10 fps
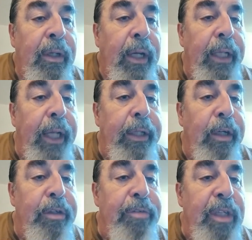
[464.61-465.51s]
and then
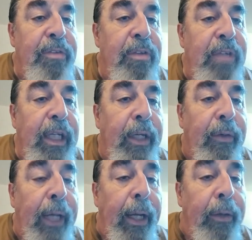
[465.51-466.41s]
there's V C C and
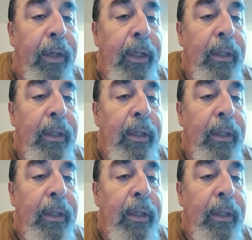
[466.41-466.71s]
ground.